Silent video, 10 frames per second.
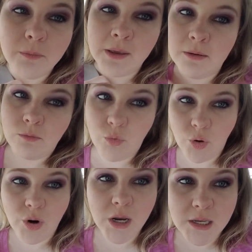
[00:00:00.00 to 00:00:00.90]
be it
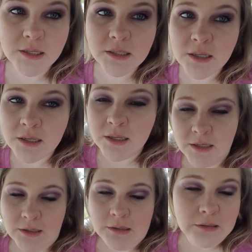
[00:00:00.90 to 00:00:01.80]
more and
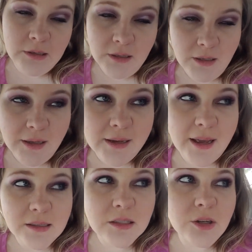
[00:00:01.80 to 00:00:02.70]

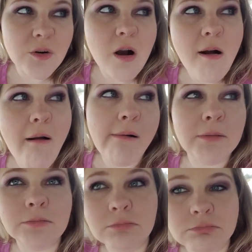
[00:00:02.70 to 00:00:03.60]
yeah, so
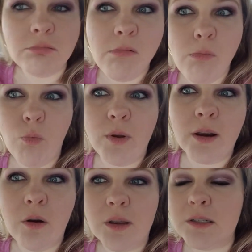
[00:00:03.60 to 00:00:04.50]
we're
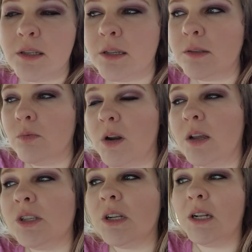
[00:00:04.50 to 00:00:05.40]
going to this. We're
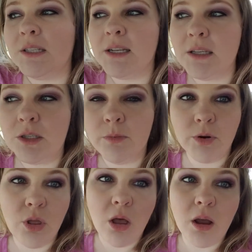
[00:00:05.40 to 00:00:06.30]
not sure going to stay super
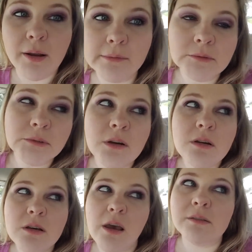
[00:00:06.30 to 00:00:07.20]
long.
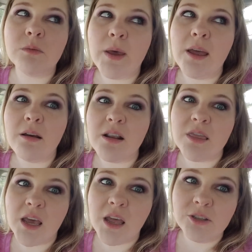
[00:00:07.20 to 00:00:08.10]
It's way out in
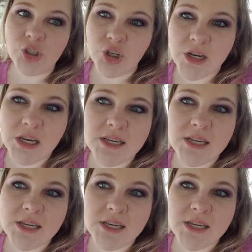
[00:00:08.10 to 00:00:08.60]
the country.